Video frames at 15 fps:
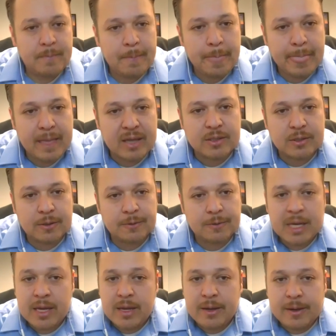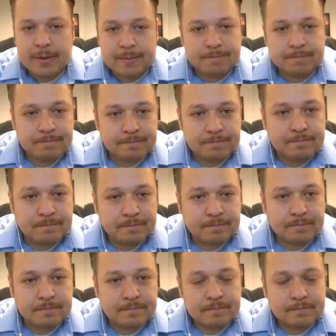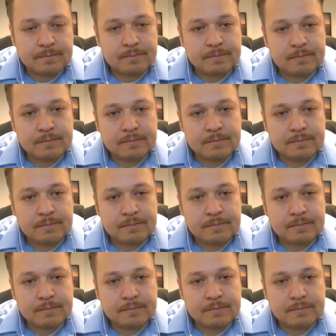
That's good, man. So, that's good. You, you talked, you, you